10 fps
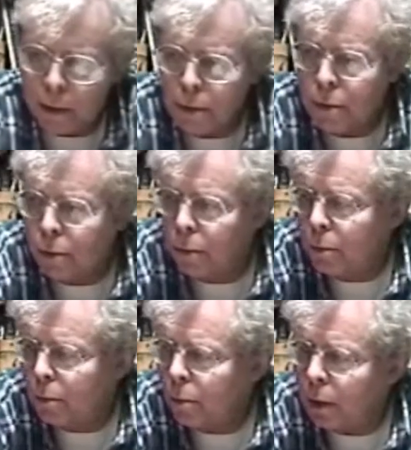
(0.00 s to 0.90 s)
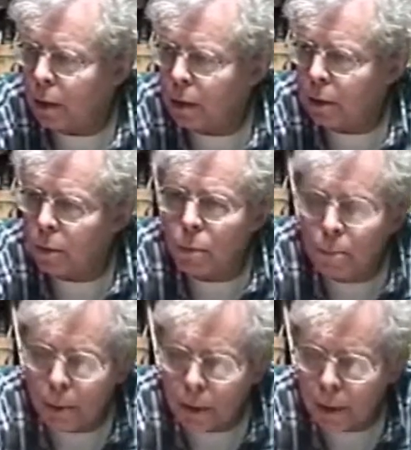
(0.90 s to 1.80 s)
to
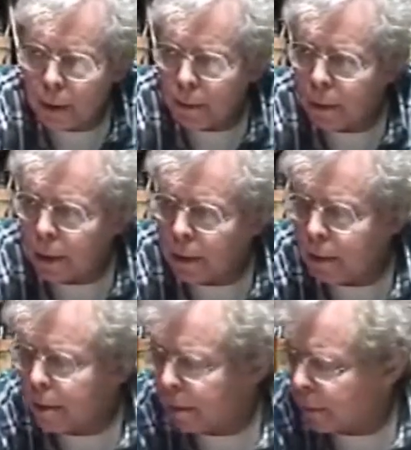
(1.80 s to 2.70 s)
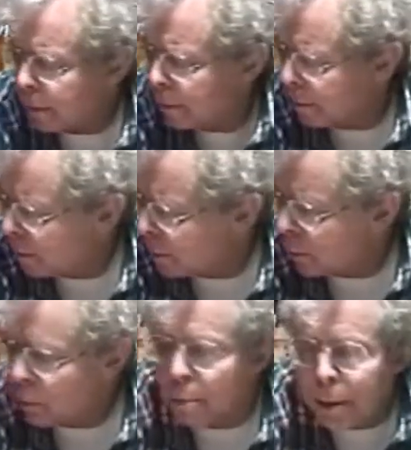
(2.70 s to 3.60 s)
Umbria, that is, to
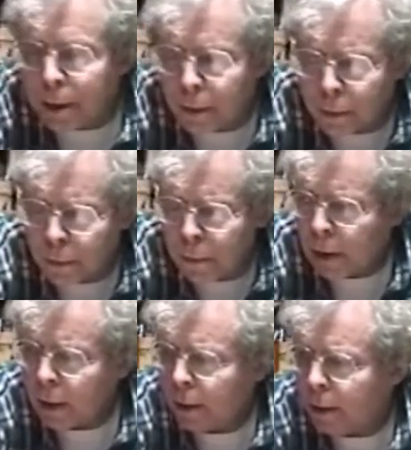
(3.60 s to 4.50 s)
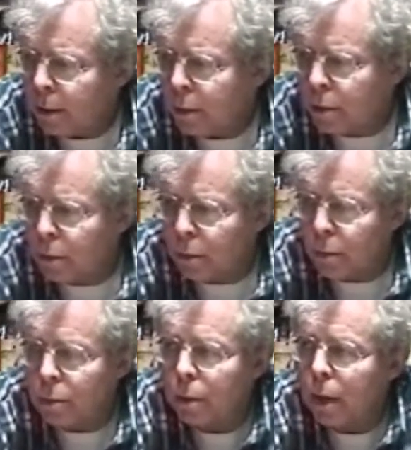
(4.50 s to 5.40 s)
Urbino,
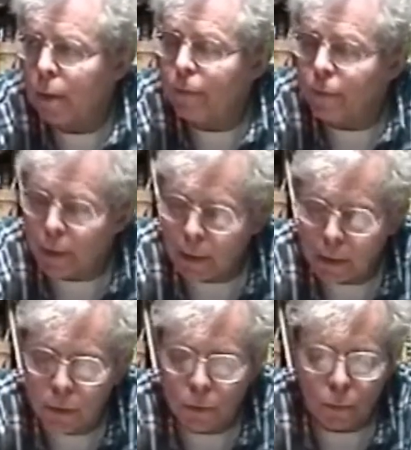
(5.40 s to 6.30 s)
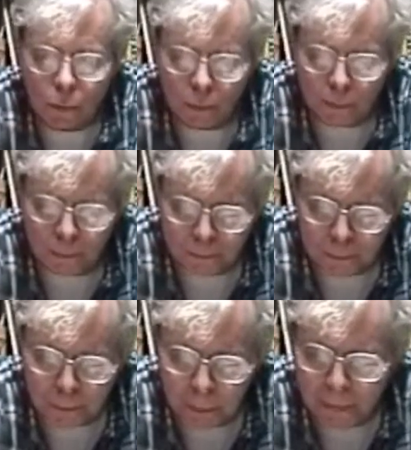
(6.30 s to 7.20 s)
and finally to Rome.
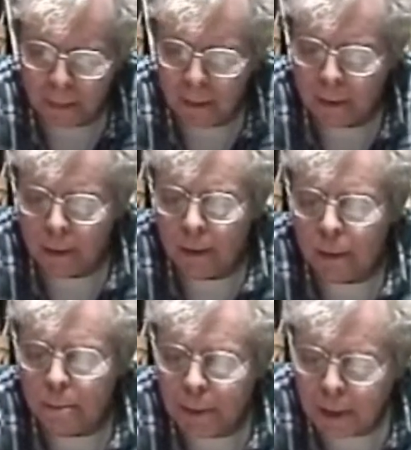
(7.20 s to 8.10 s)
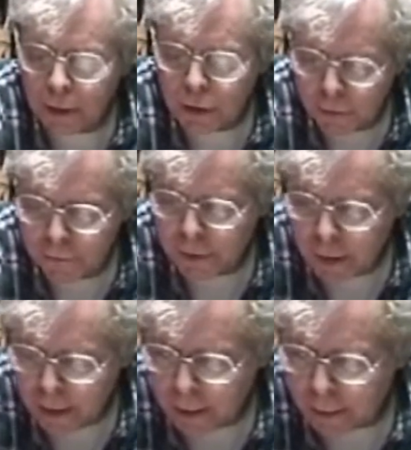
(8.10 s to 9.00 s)
The big shift
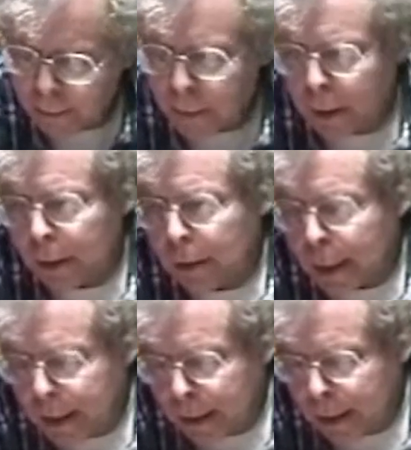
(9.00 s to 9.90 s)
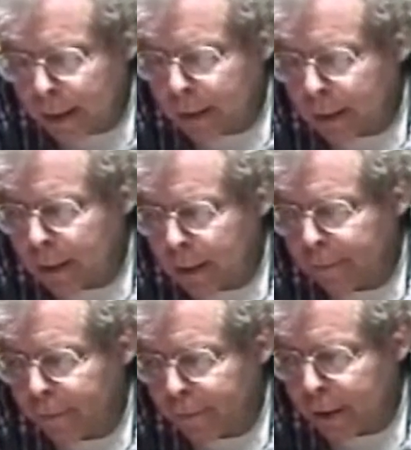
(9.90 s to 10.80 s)
came late in the
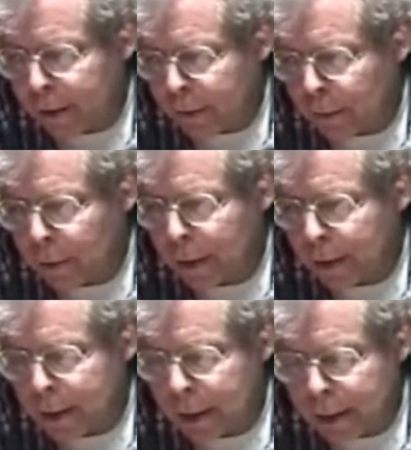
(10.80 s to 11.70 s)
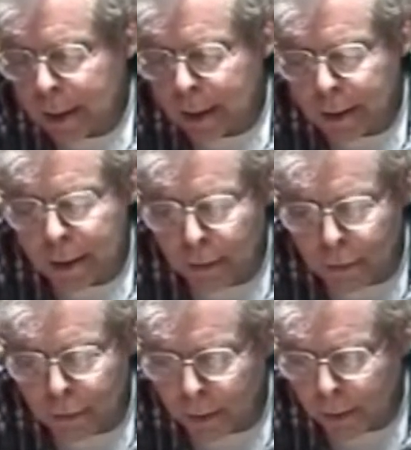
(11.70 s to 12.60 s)
15th, early in the 16th
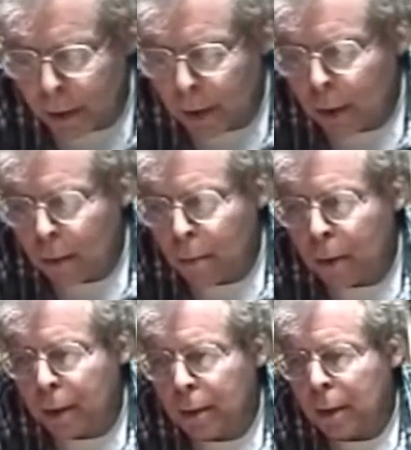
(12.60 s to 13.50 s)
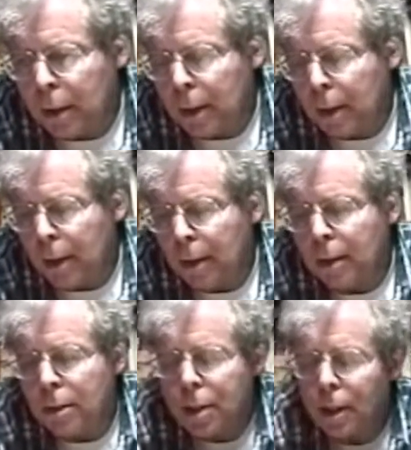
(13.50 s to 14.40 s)
century, when
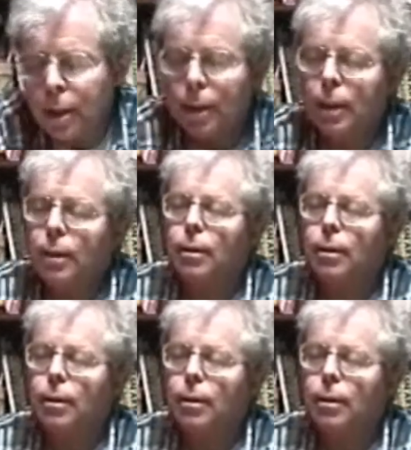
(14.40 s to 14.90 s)
suddenly